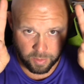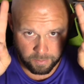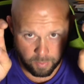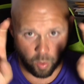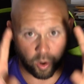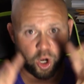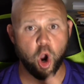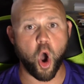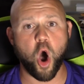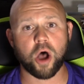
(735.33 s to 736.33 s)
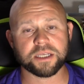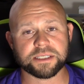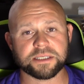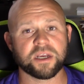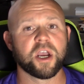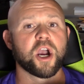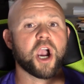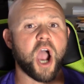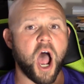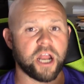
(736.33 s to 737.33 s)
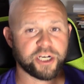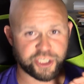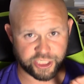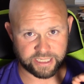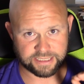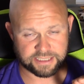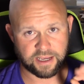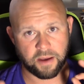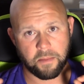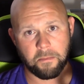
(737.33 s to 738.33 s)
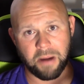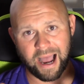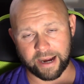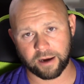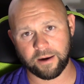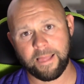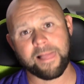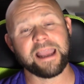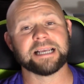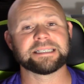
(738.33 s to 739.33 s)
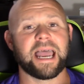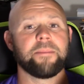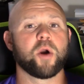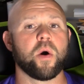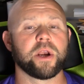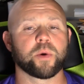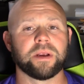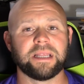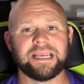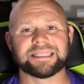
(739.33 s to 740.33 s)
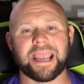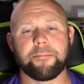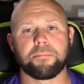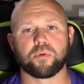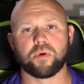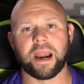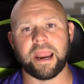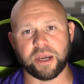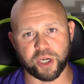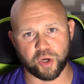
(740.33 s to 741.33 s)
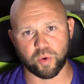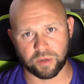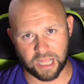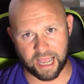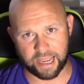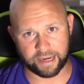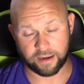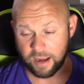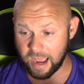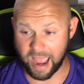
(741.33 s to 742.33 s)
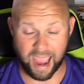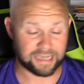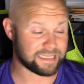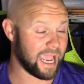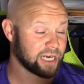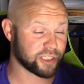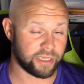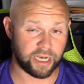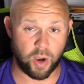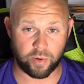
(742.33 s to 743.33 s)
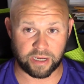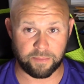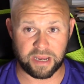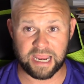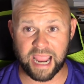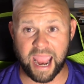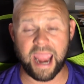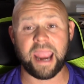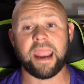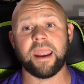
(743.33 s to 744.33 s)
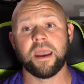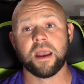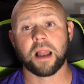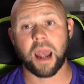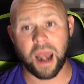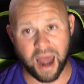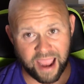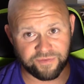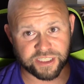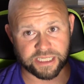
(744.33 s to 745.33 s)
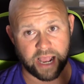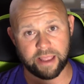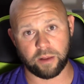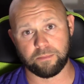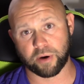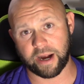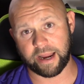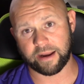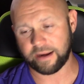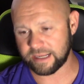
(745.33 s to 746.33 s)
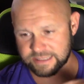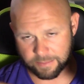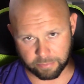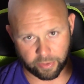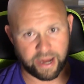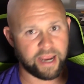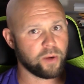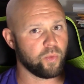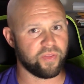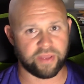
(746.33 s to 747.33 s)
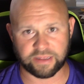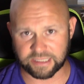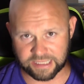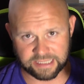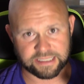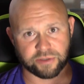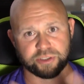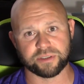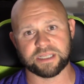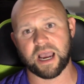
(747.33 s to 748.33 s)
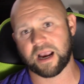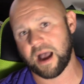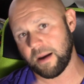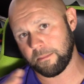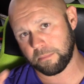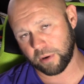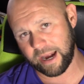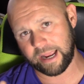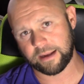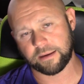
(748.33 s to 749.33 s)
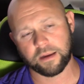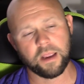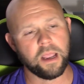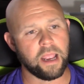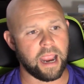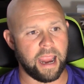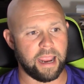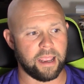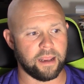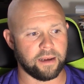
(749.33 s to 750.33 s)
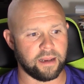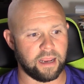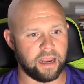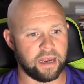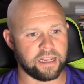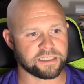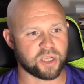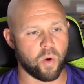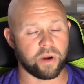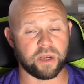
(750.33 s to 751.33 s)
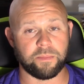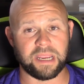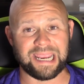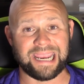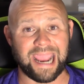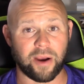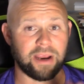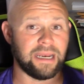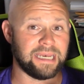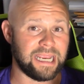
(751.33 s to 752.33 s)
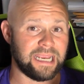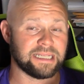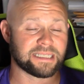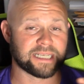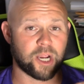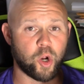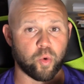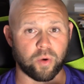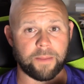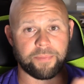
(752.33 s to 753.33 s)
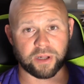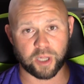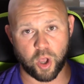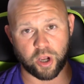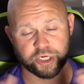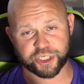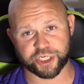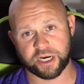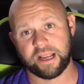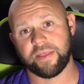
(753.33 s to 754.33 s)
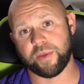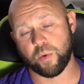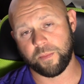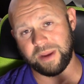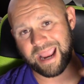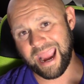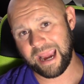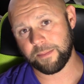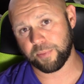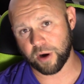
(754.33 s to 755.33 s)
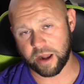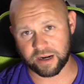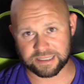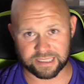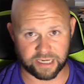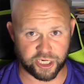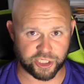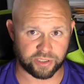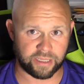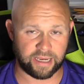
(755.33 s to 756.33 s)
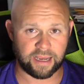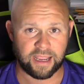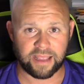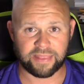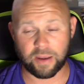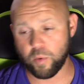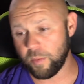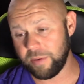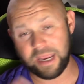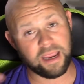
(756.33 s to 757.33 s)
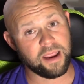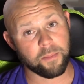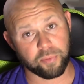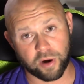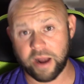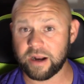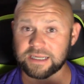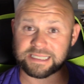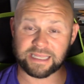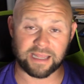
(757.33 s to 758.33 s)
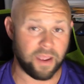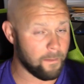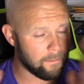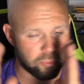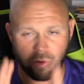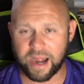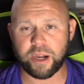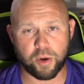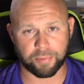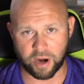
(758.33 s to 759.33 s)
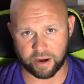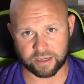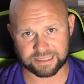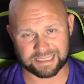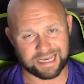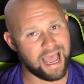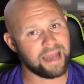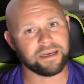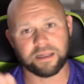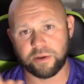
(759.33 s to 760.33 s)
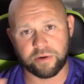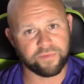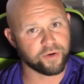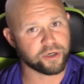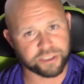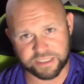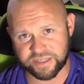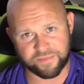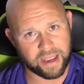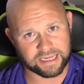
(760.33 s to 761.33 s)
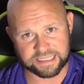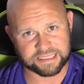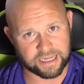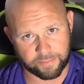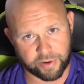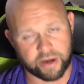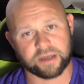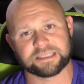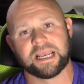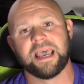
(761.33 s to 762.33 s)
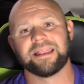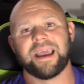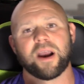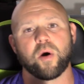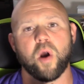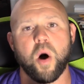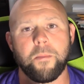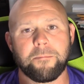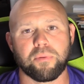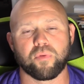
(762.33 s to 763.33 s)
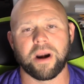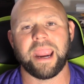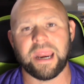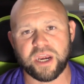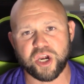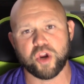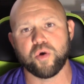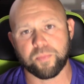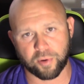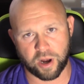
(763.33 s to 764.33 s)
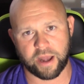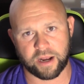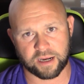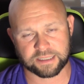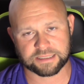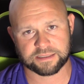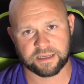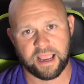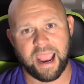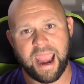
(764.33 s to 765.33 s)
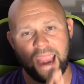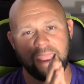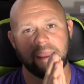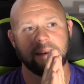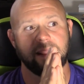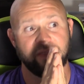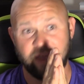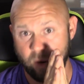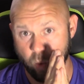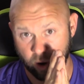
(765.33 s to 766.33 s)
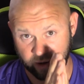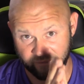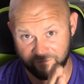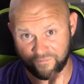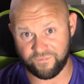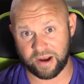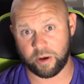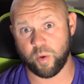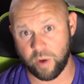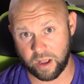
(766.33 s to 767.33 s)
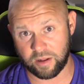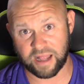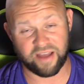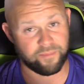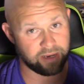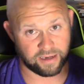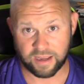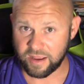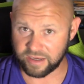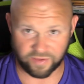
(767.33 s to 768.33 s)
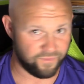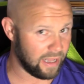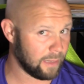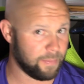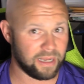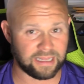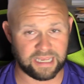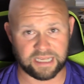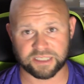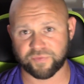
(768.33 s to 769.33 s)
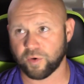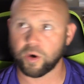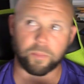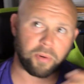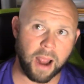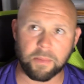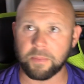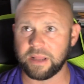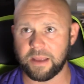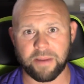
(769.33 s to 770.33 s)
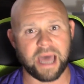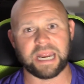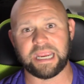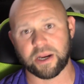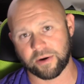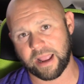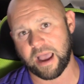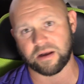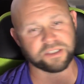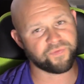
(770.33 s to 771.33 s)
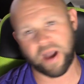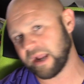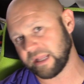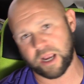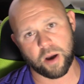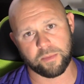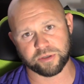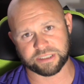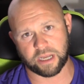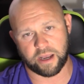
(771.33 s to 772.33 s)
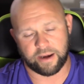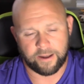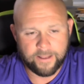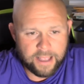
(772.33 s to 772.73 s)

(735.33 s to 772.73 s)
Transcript: more cost conscious buyer, is I'm going to release a brand new line. It's actually going to be a lifestyle brand. It's a brand within the DetailJuice.com brand, and it is going to be Garry Dean's Grip Launch. There will be 8 products initially. They will be products, brand new products, not diluted versions of my existing products. They are all brand new products, and they work very well. I've been developing these for probably about a year now. It's finally almost done.